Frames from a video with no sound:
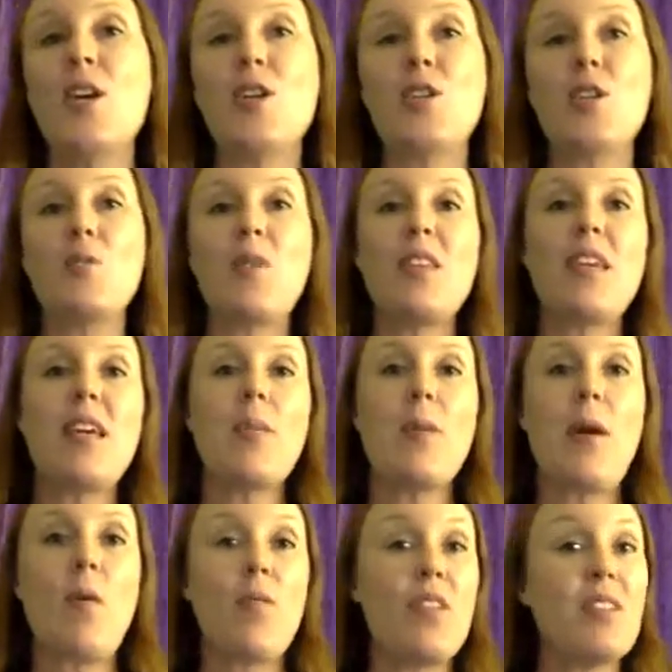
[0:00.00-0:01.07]
So as we think
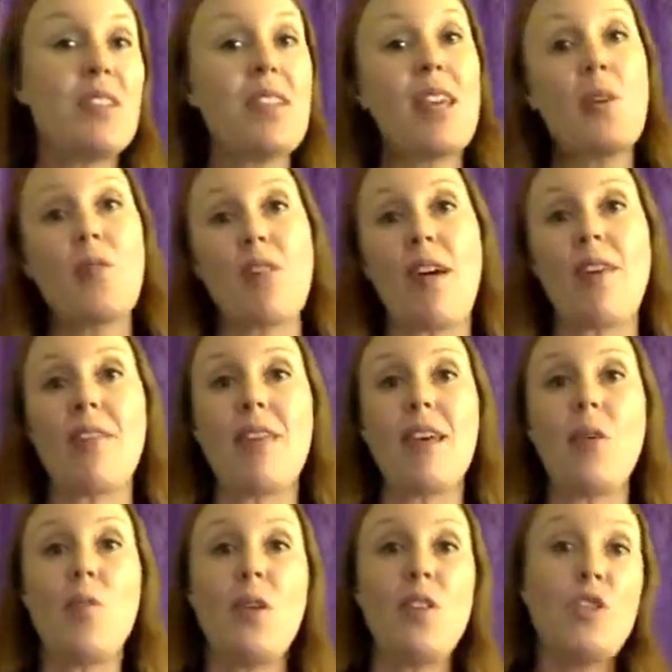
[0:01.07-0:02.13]
about this thing or that
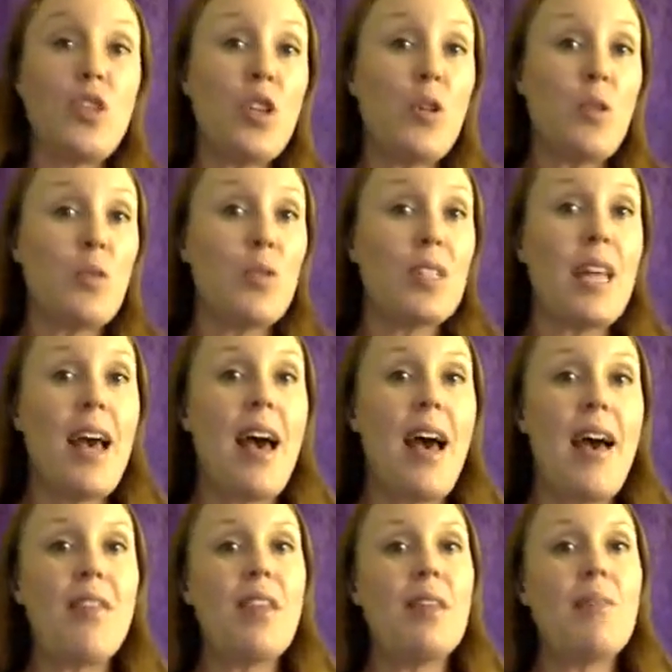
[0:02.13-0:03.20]
thing, we choose, and then